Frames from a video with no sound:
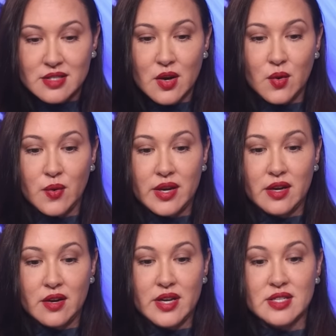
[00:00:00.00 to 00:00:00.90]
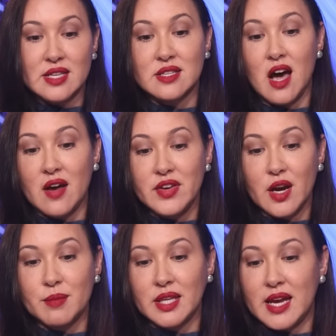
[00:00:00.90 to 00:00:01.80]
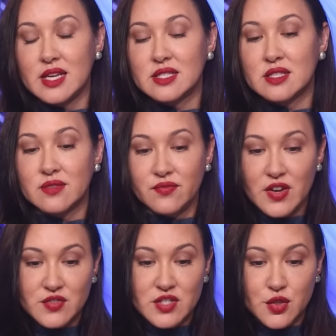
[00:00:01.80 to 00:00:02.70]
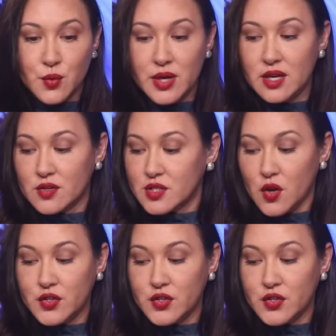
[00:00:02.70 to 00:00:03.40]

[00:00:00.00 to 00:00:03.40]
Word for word: So here he is, Javier Milei. He's 53 years